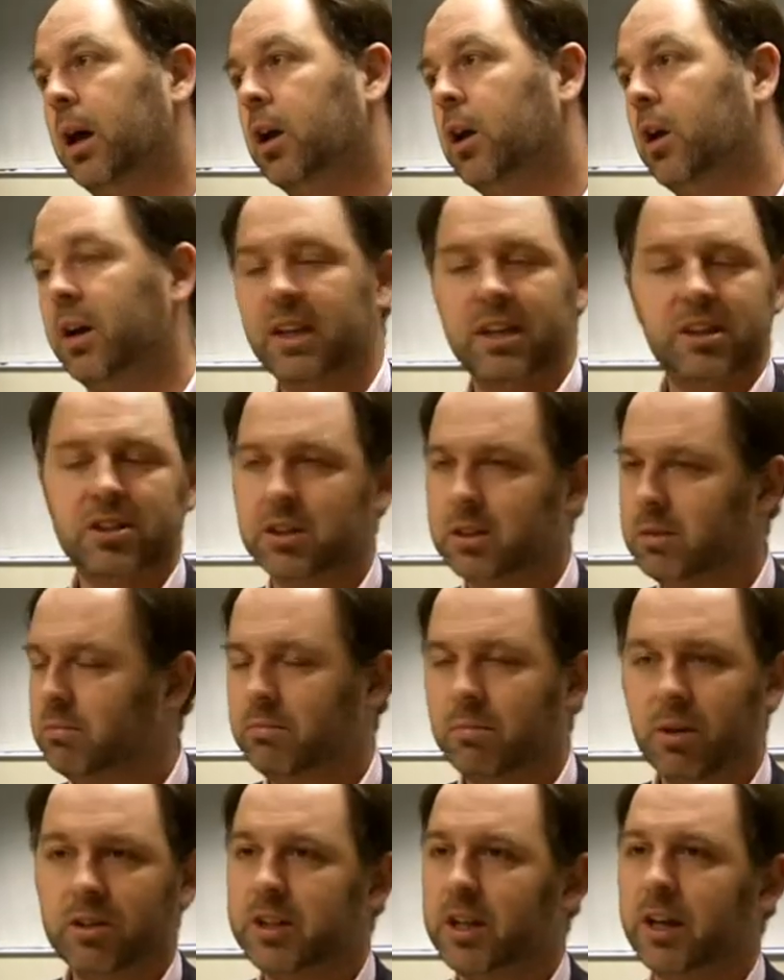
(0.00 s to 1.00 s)
kinase
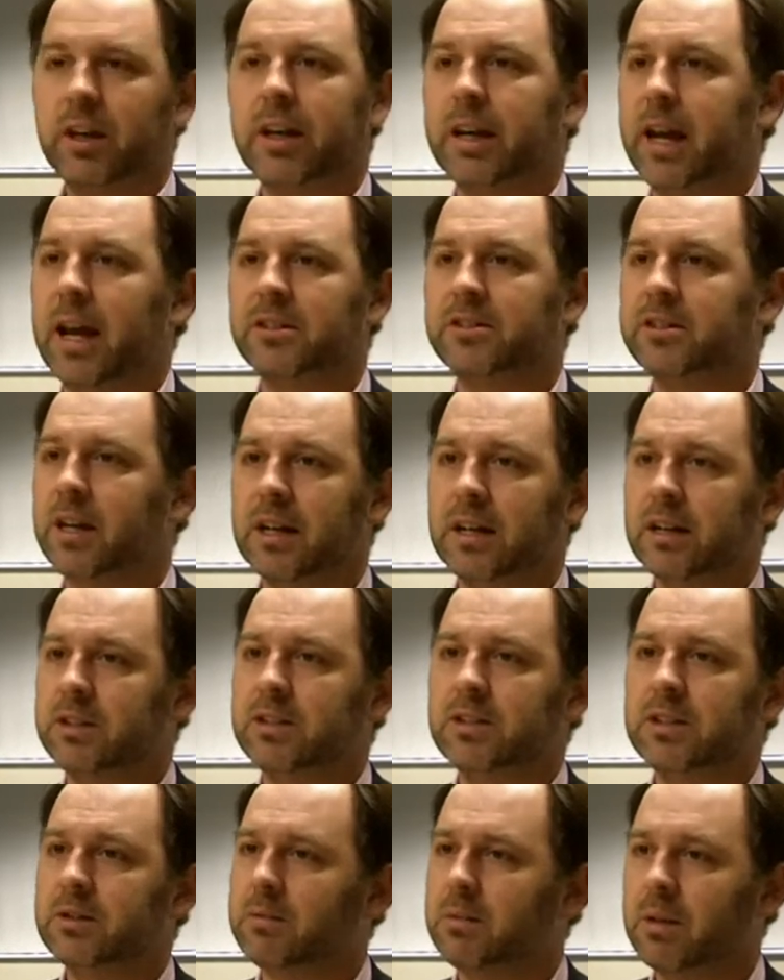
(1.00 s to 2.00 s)
and motility
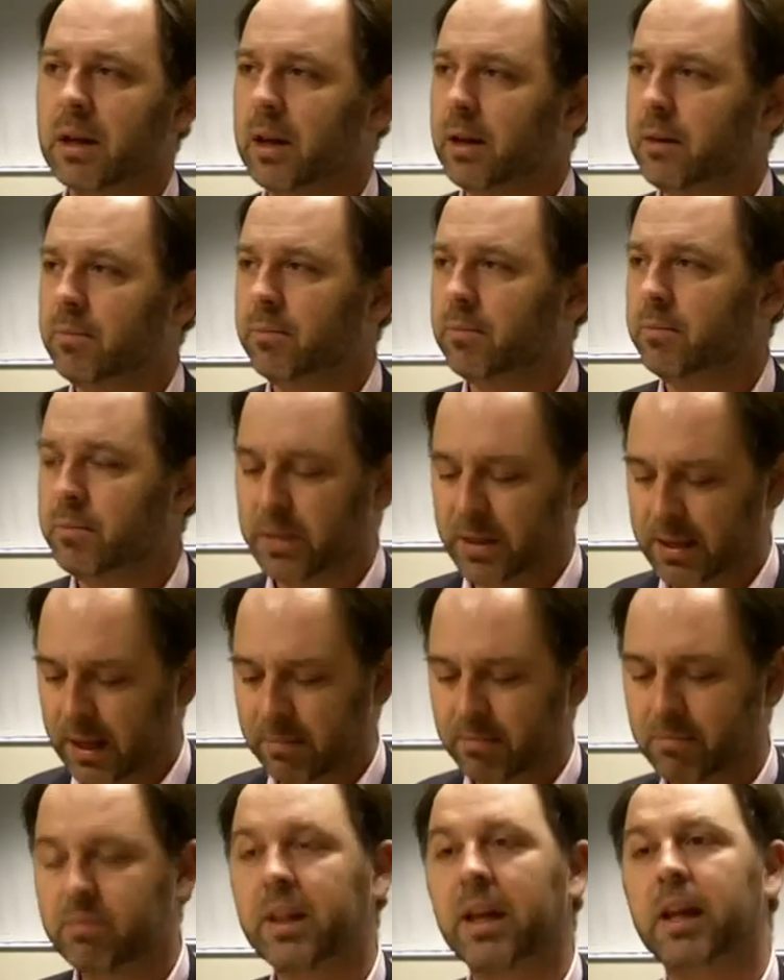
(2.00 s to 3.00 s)
assays, but
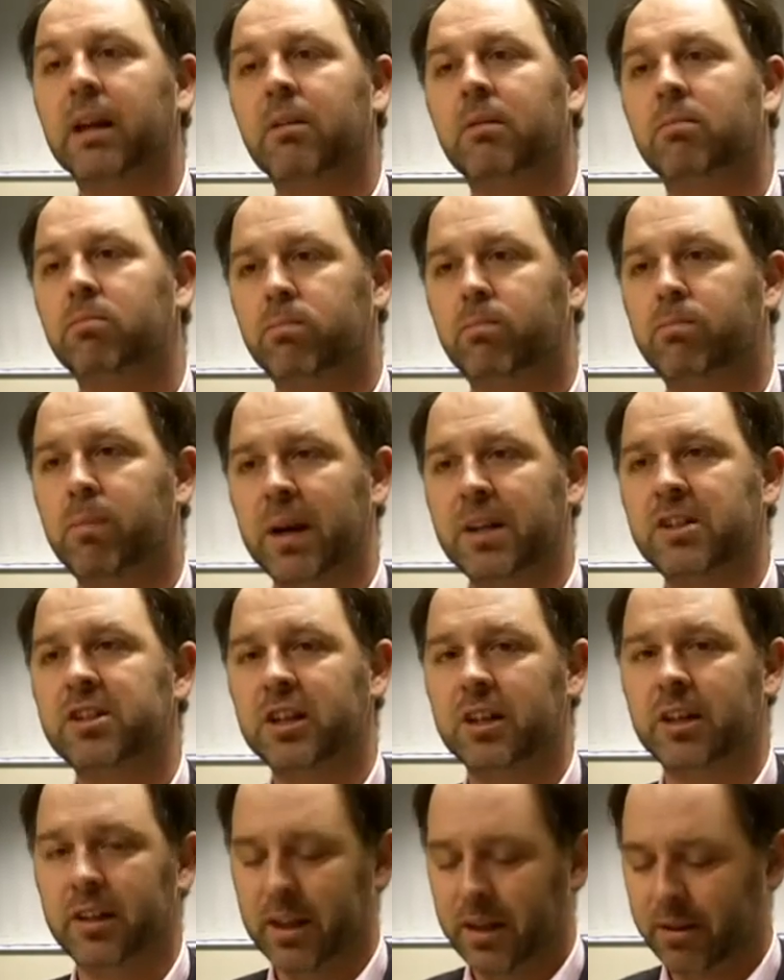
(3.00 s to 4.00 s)
their
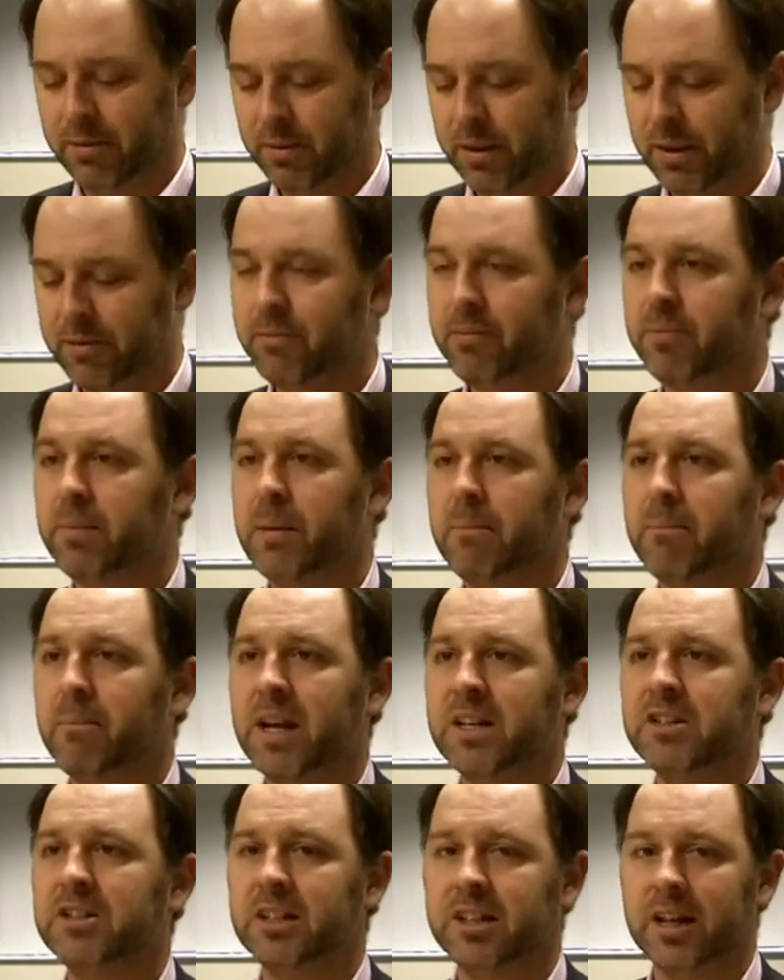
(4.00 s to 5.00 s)
basic
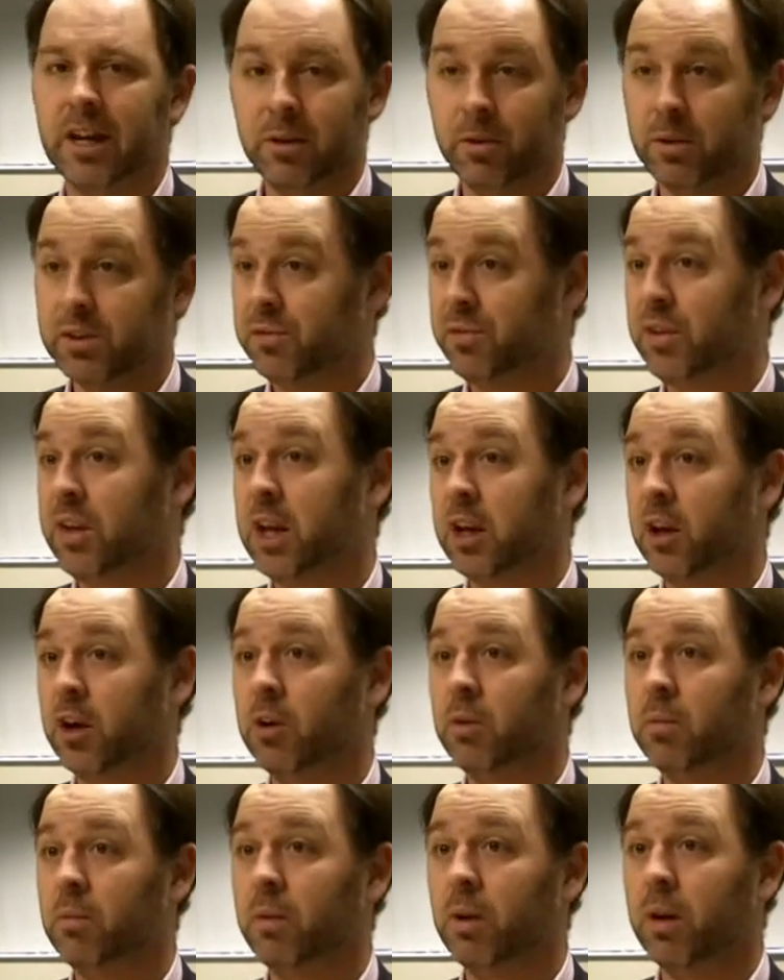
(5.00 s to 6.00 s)
data is a
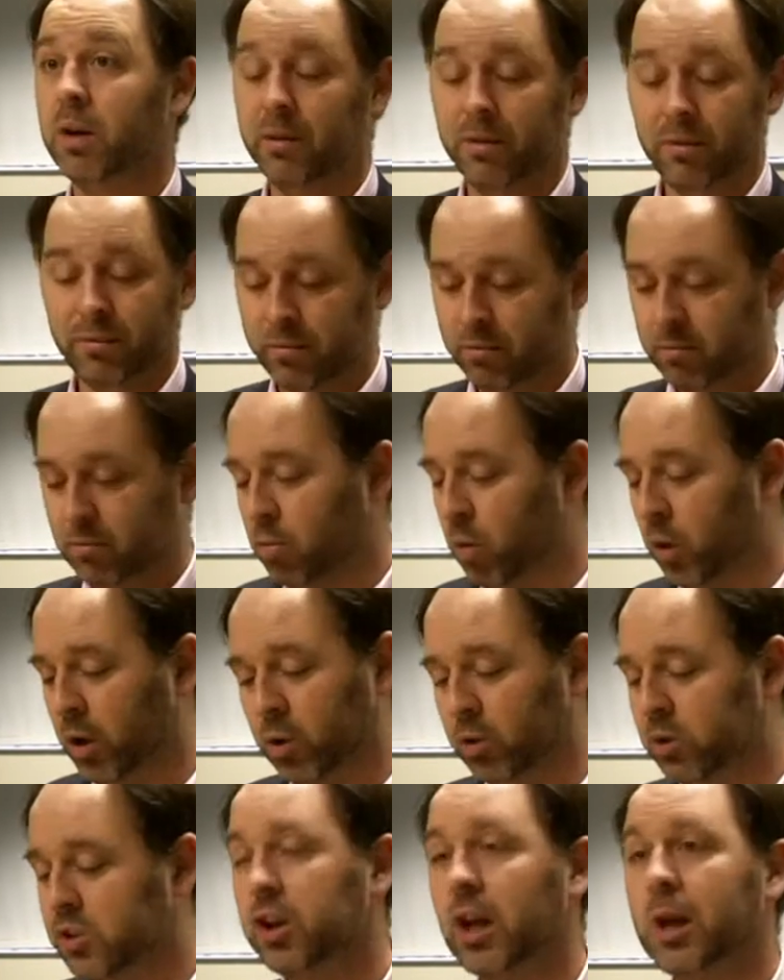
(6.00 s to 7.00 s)
video of
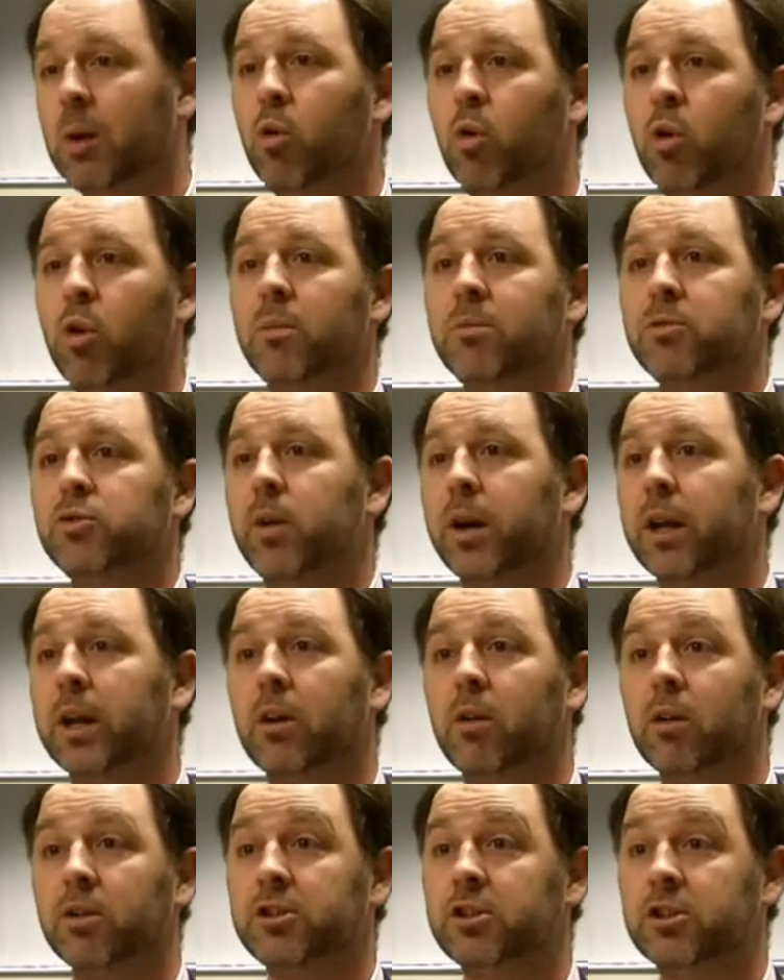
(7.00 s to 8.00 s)
what looks like worms
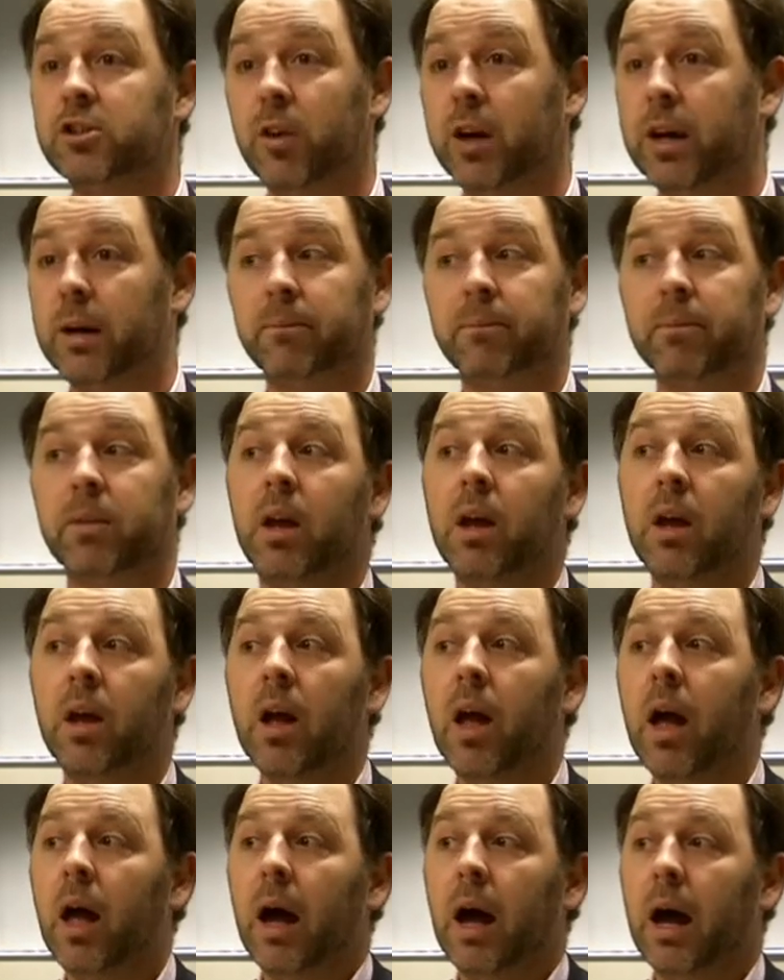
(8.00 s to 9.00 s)
running across the screen.
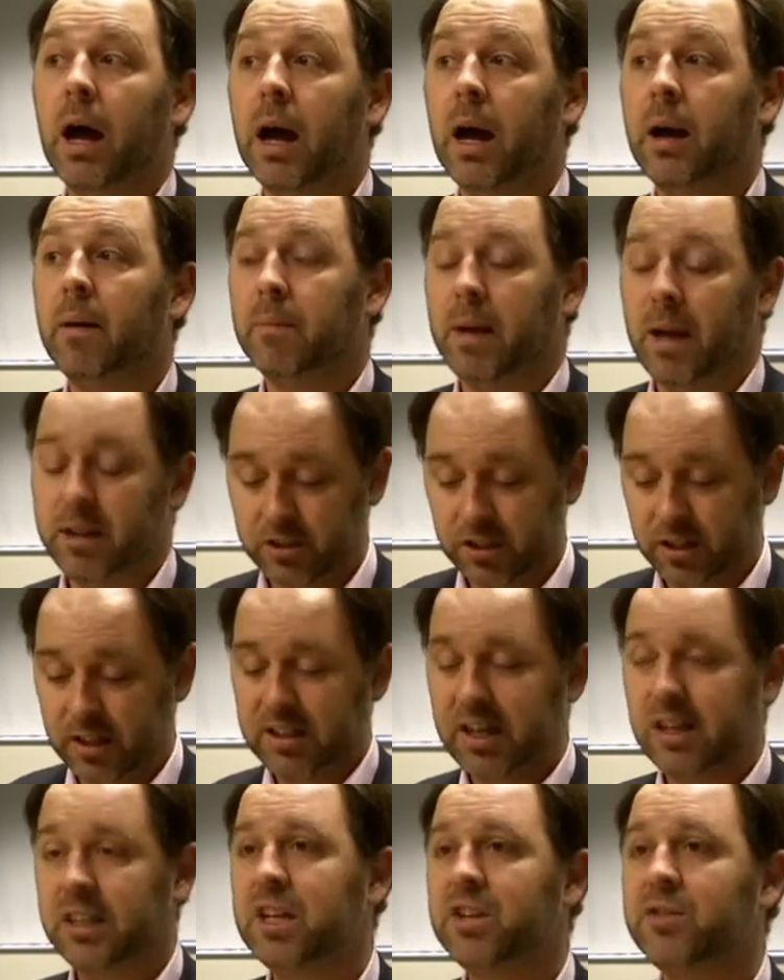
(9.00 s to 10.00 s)
And so
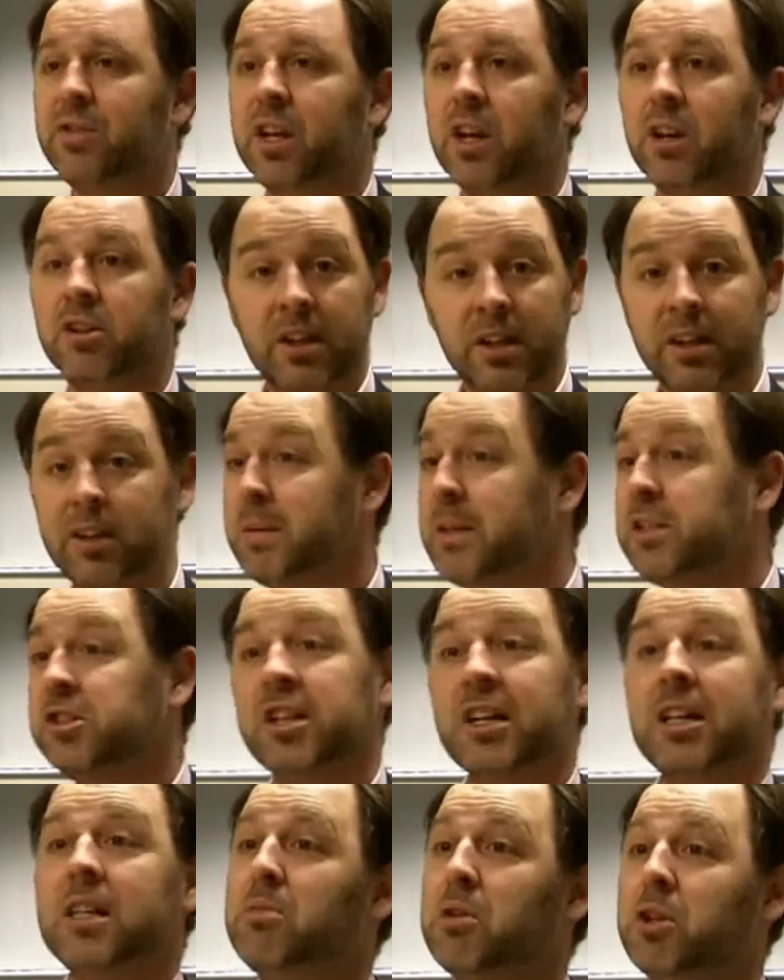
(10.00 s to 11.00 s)
they take these videos and they've been
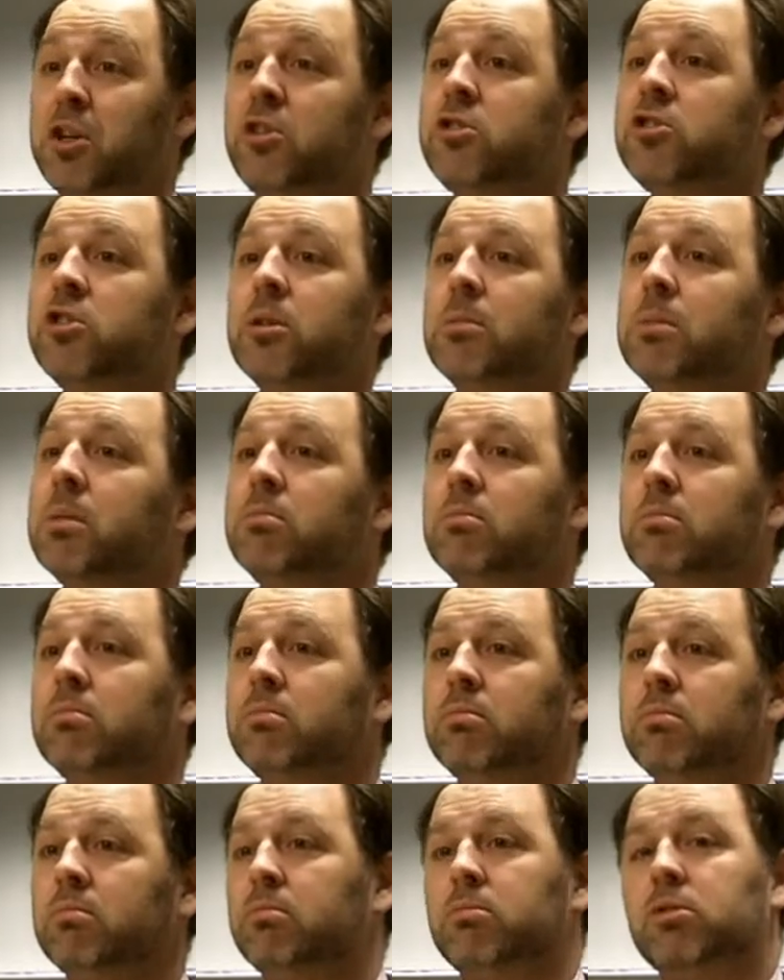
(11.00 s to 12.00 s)
sticking them on YouTube.
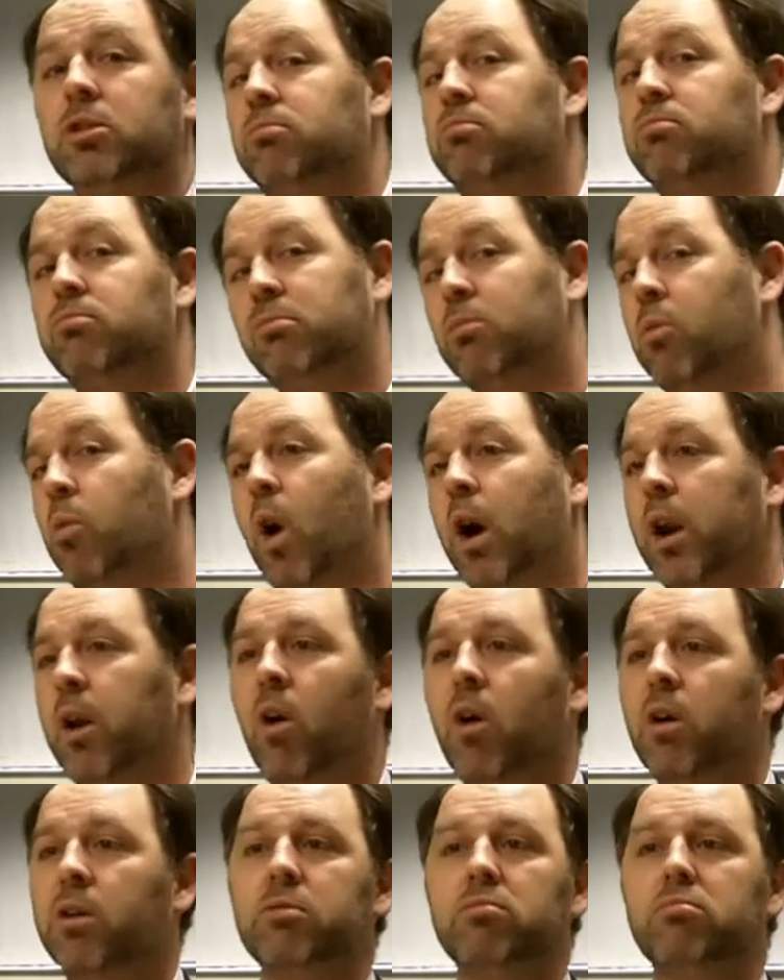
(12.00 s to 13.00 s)
Why
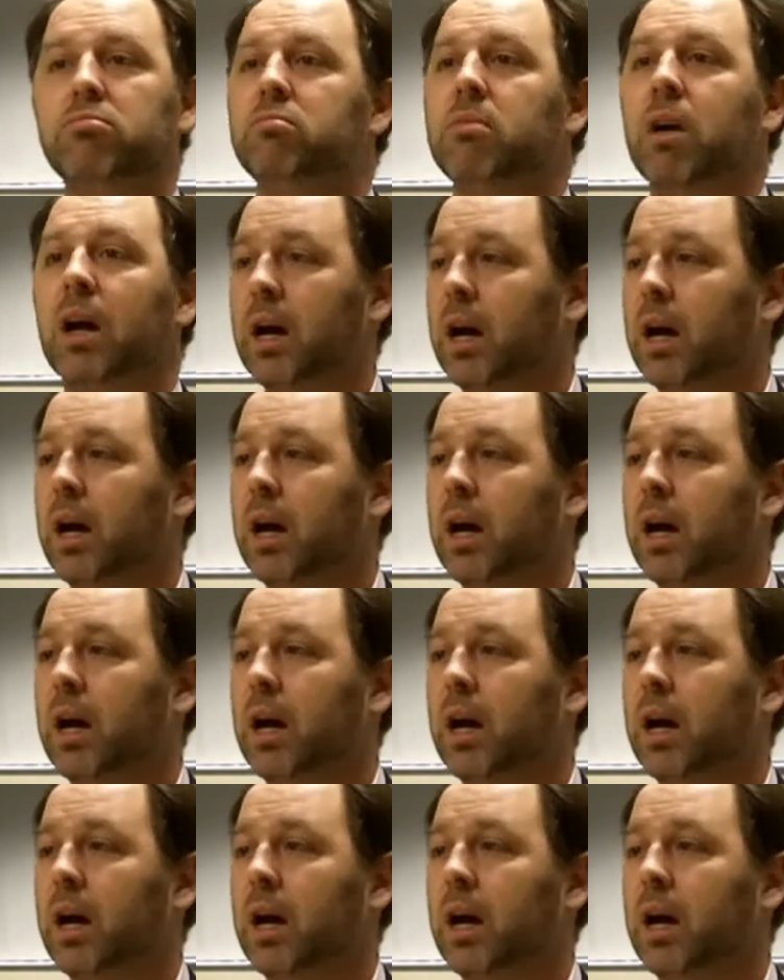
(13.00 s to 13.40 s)
not?